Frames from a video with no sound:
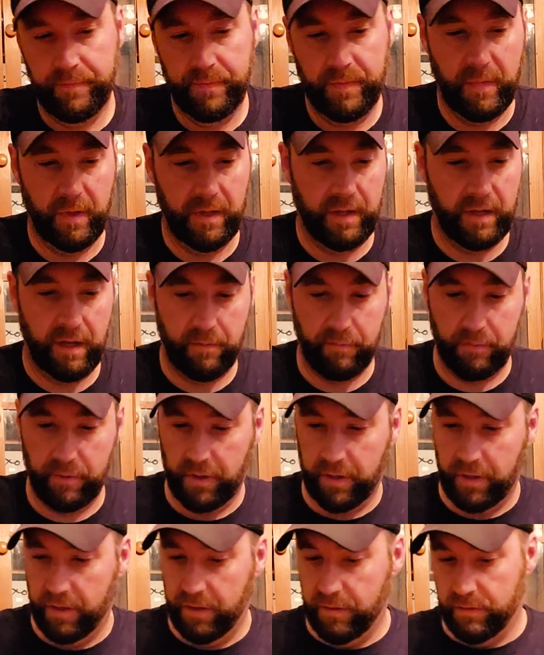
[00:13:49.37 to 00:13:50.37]
Again, we're
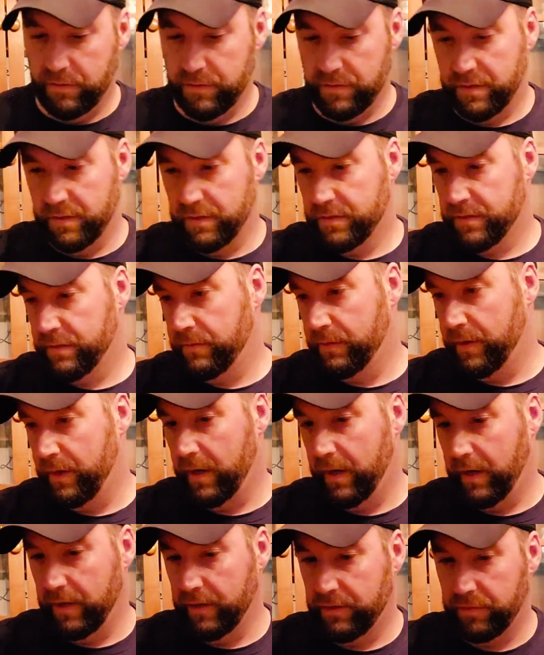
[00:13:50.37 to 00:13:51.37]
going to use the
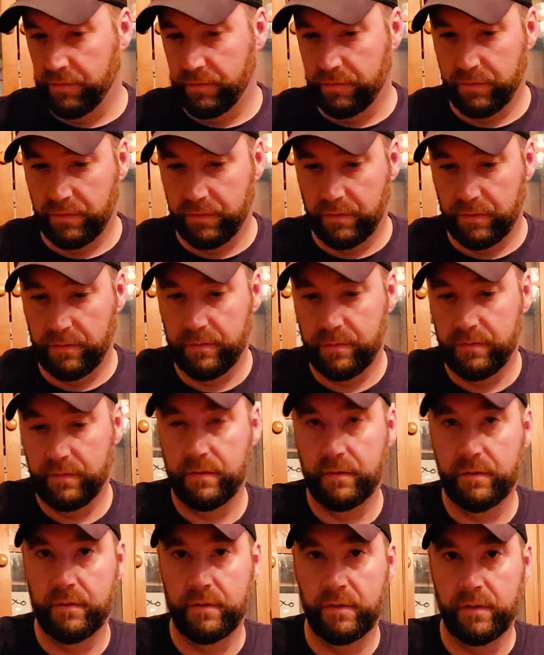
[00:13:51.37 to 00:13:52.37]
squaring tool
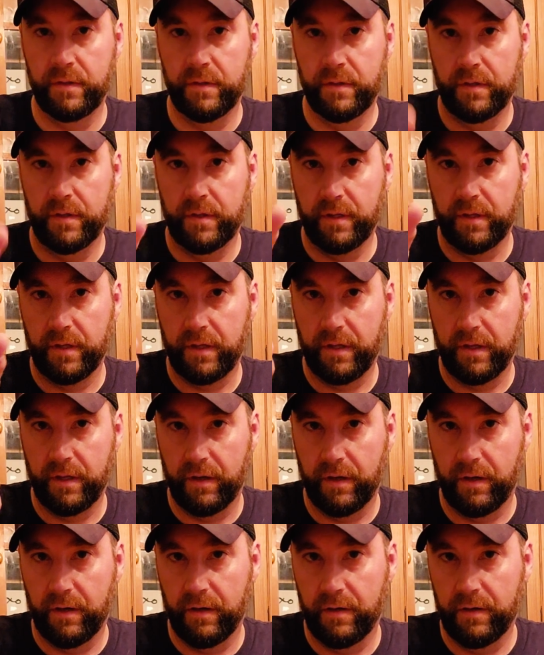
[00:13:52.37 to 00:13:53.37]

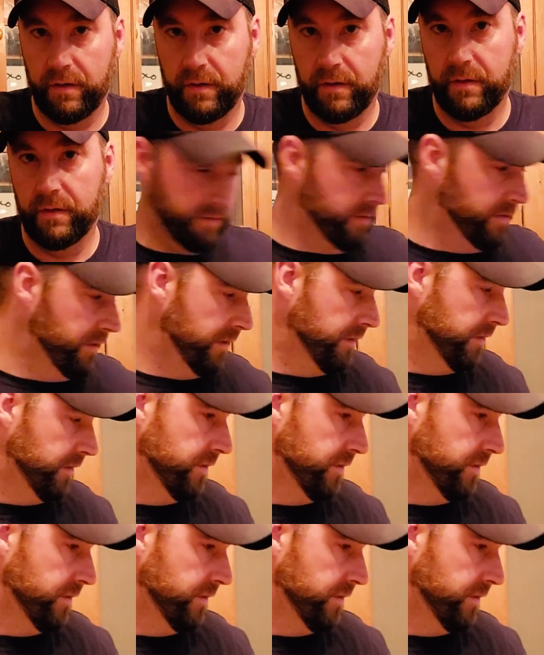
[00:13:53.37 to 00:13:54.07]
here, and